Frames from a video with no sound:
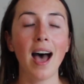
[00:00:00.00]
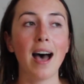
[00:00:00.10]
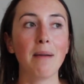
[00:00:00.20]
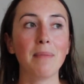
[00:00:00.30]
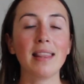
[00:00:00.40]

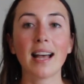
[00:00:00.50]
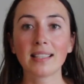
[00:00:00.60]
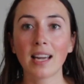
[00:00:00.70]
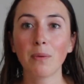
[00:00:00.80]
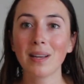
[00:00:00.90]
Um, and
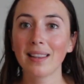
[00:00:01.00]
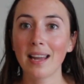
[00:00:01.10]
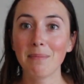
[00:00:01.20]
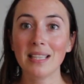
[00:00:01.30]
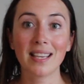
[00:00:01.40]
that's kind of what
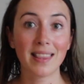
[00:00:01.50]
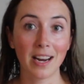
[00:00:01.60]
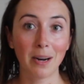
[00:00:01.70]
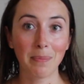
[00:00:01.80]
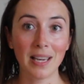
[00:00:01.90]
led me to
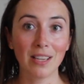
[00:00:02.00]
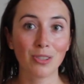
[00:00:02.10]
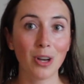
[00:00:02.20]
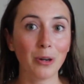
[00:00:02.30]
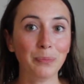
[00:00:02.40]
therapy.
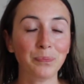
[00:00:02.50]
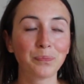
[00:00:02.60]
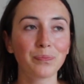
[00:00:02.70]
So